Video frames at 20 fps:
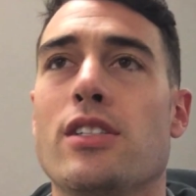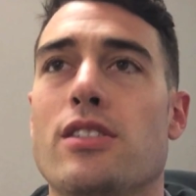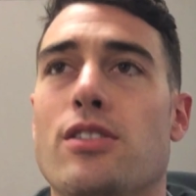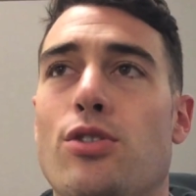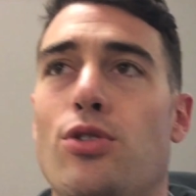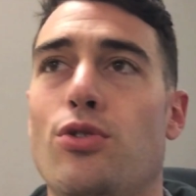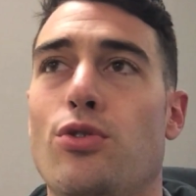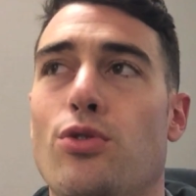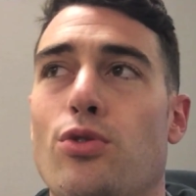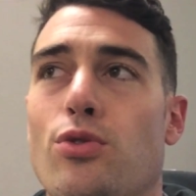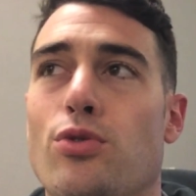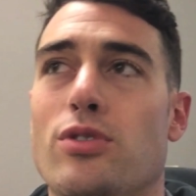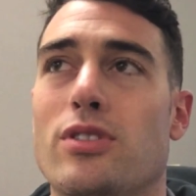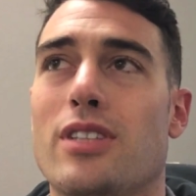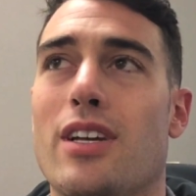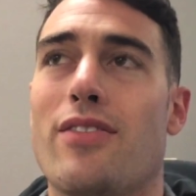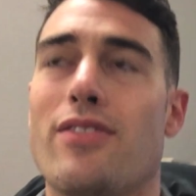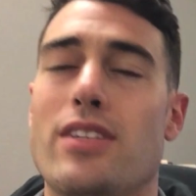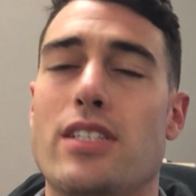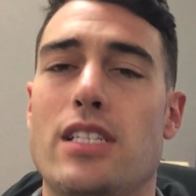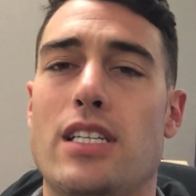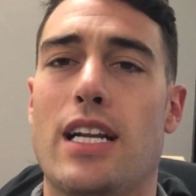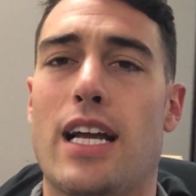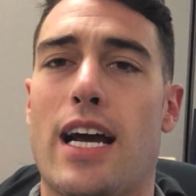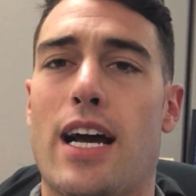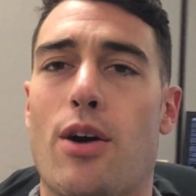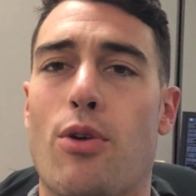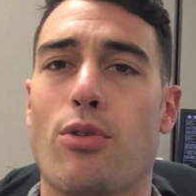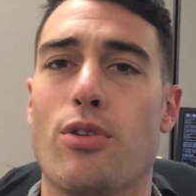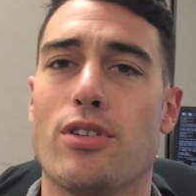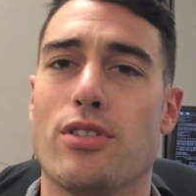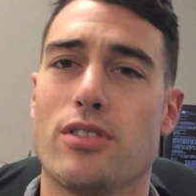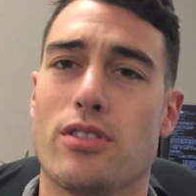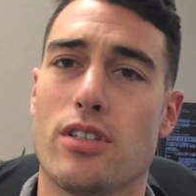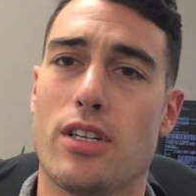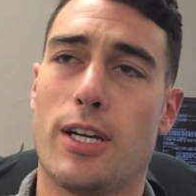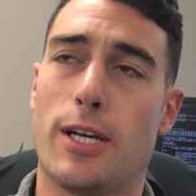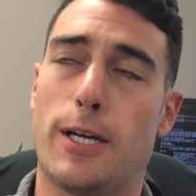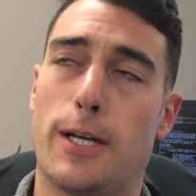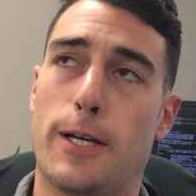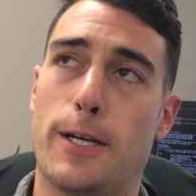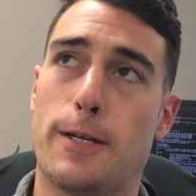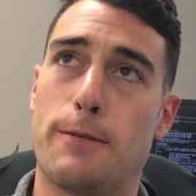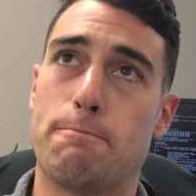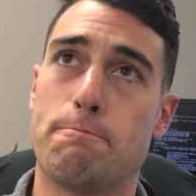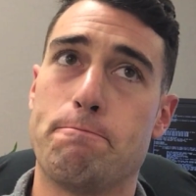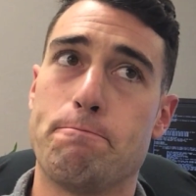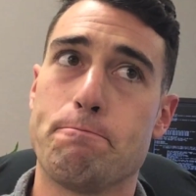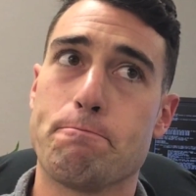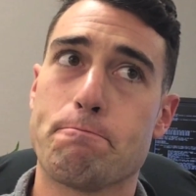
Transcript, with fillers: to 17 hours. A